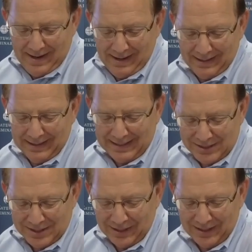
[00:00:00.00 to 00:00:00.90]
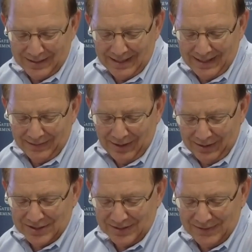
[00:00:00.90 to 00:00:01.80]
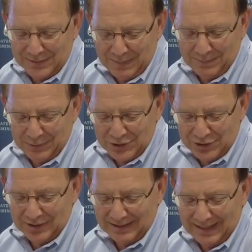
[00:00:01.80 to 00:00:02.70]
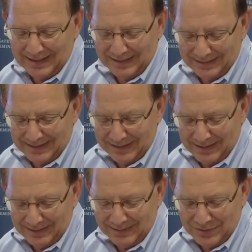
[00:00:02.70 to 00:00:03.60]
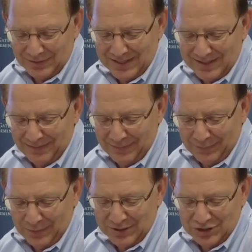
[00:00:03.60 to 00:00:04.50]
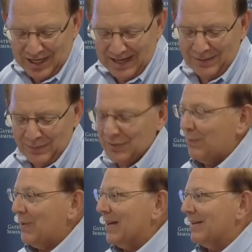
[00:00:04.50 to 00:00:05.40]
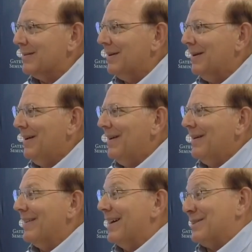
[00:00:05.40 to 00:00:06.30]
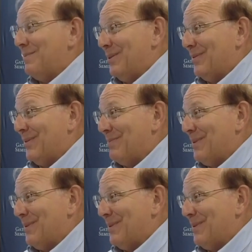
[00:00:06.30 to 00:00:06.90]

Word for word: uh, his heart and the hearts of his people shook like the, the trees of the forest shake with the wind. Yeah, that's a beautiful